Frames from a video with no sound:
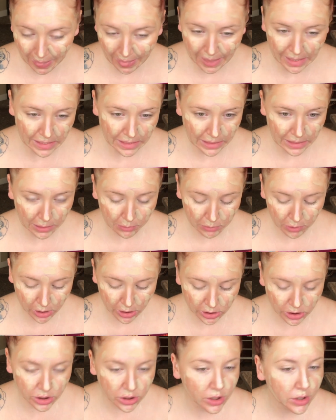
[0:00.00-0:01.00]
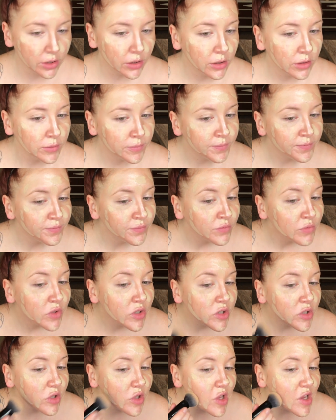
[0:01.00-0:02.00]
Blending Brush.
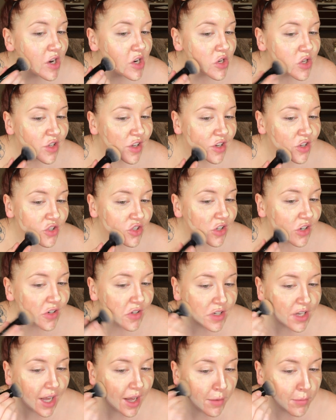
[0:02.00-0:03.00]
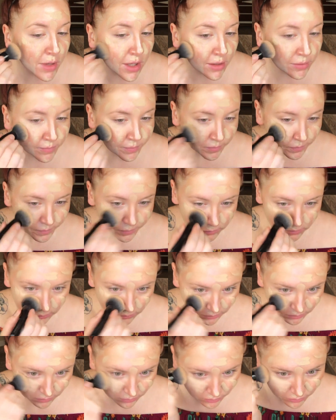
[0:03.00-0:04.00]
So then I just kind of start dabbing.
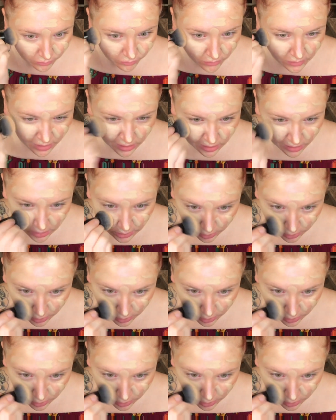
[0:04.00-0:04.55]
I